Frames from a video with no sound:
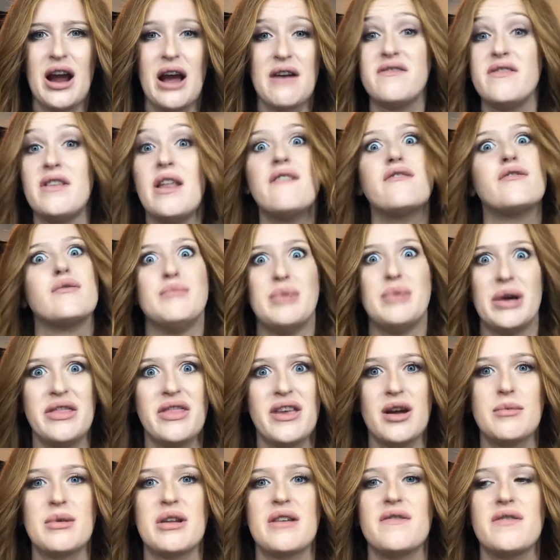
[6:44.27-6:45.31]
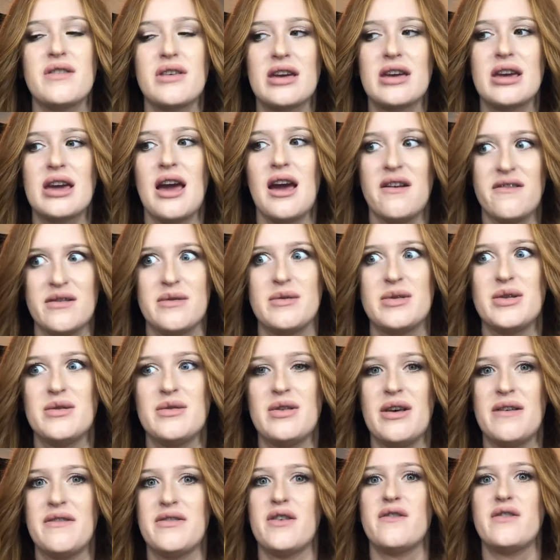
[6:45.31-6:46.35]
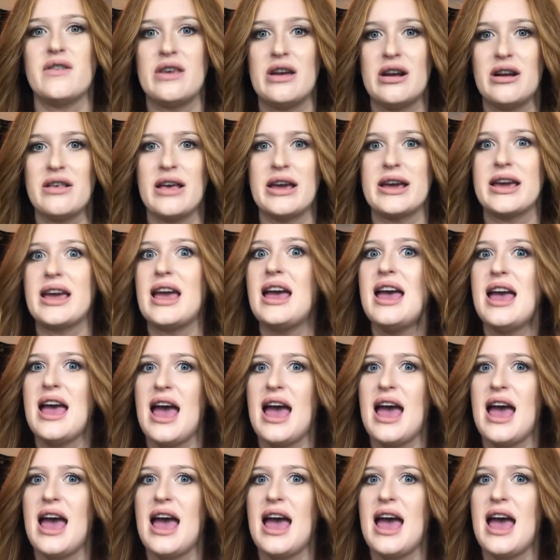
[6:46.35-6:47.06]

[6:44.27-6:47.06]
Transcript: I've never been there, but I feel like everyone who lives over there, like